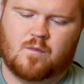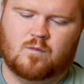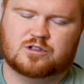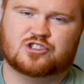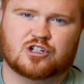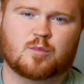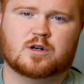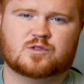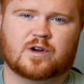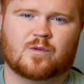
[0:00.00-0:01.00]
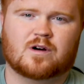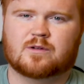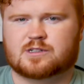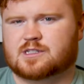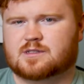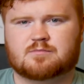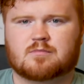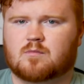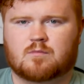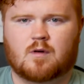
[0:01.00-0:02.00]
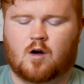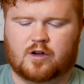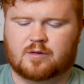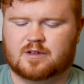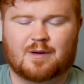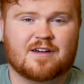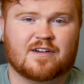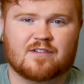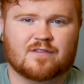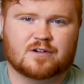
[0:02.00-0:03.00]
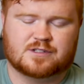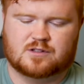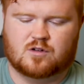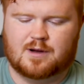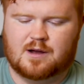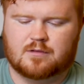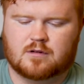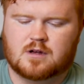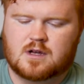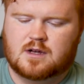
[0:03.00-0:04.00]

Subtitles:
was Job 121, which is arguably my favorite verse in the whole Bible.